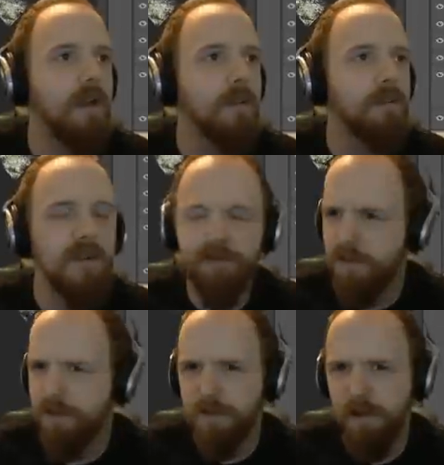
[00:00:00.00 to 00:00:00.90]

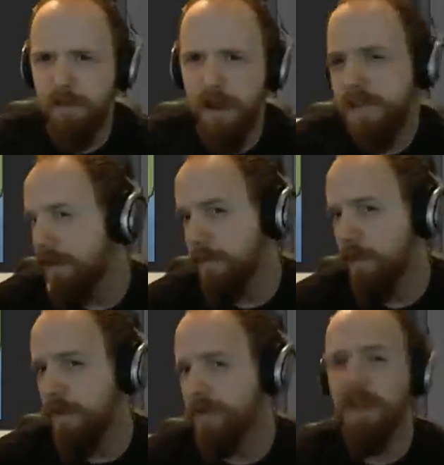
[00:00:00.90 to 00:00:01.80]
previous stream I did
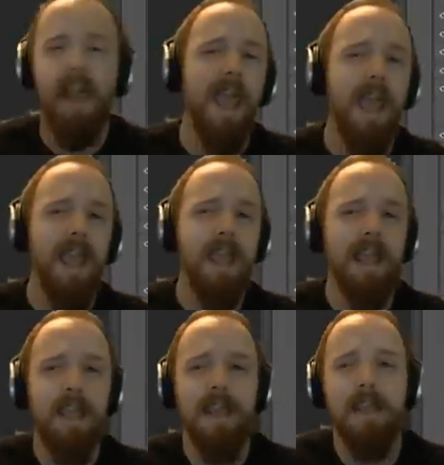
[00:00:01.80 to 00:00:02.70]
was
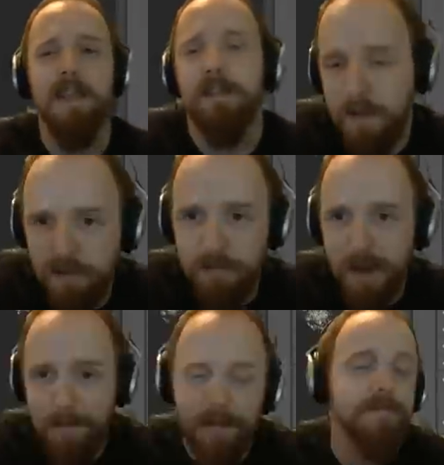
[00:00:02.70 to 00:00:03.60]
a dungeon
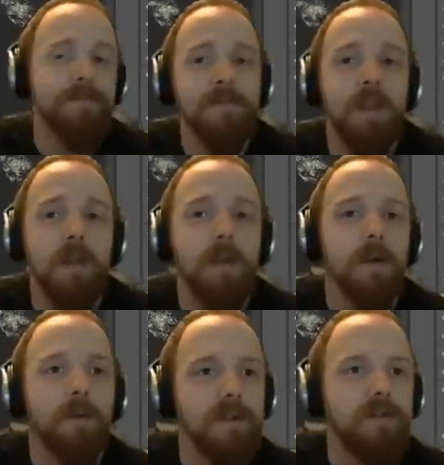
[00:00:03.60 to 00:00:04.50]
map,
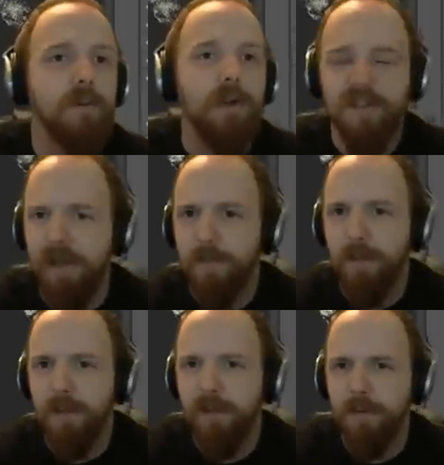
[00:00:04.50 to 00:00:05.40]
which worked out
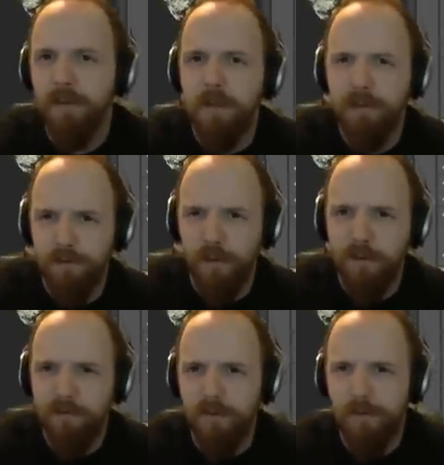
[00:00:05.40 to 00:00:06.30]
pretty cool. That was
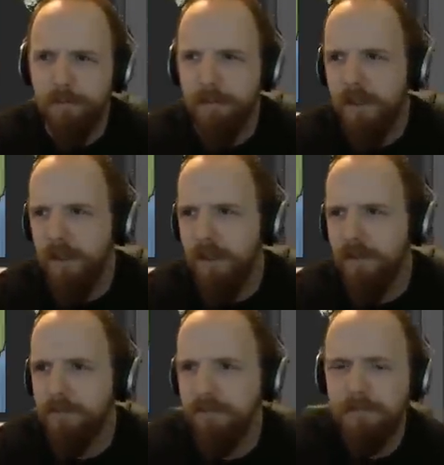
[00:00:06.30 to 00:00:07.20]
rolling from uh,
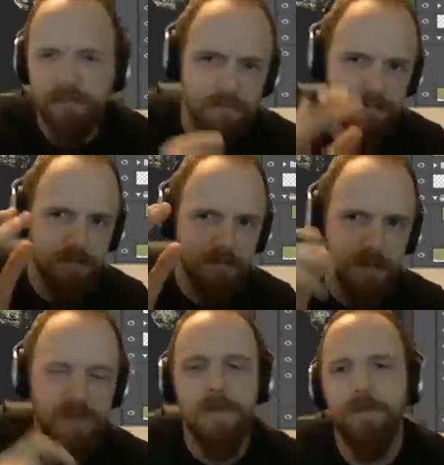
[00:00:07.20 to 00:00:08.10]
the
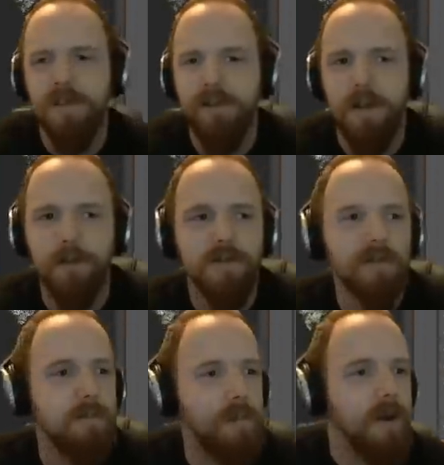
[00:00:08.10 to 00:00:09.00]
D M G
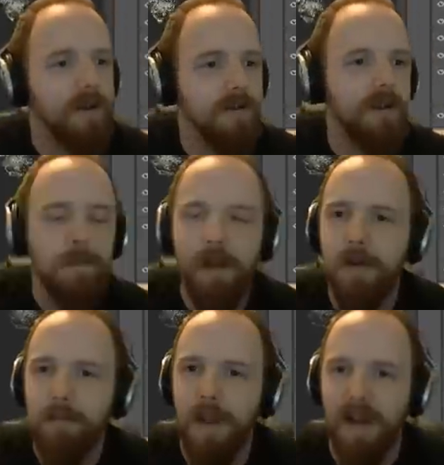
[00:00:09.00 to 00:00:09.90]
tables, but I'm
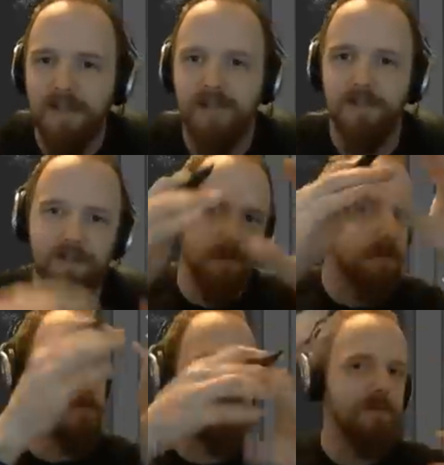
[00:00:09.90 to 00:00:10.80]
now back to just
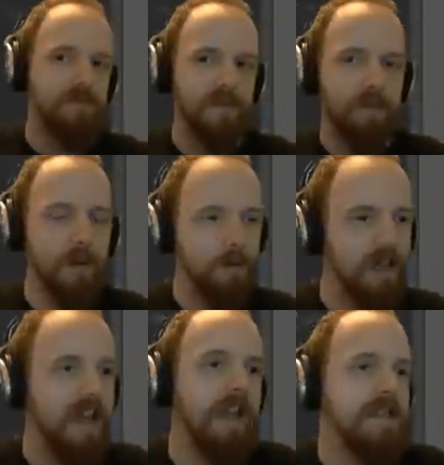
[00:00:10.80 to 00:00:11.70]

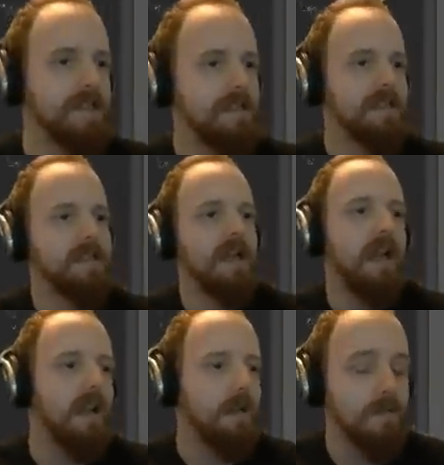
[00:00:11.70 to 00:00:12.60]
freeballing it.
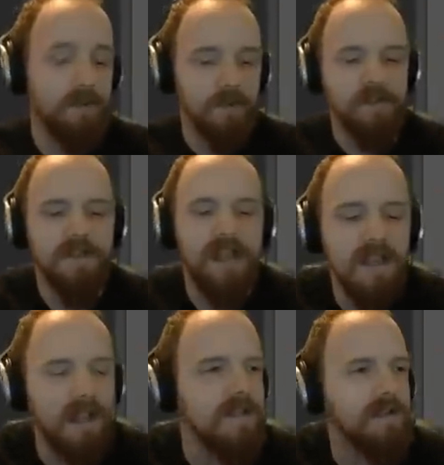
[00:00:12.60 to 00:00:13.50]
Um, so today
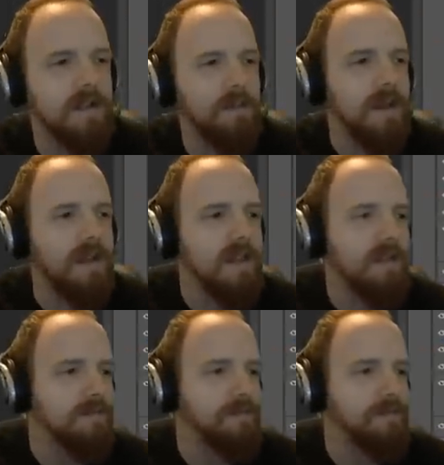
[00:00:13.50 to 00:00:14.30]
is going to be